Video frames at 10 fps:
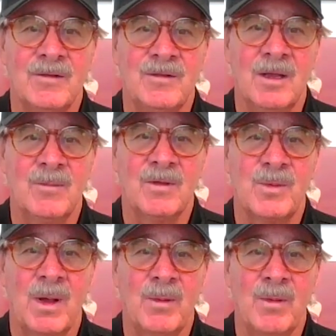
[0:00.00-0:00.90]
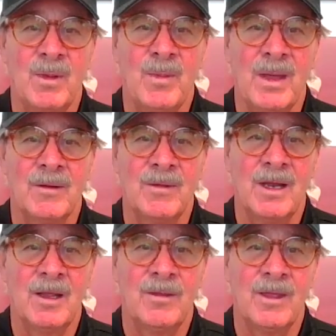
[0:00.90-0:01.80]
gym that's probably better than
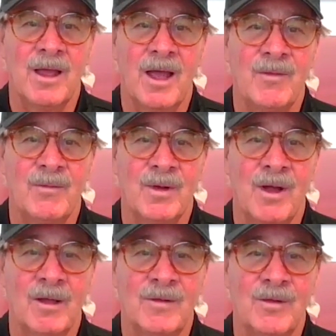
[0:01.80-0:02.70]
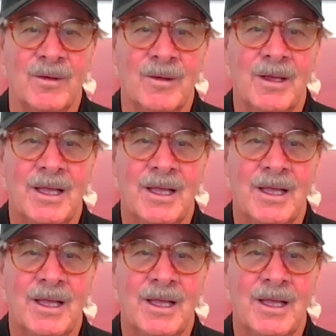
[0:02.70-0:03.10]
anything I've ever gone to.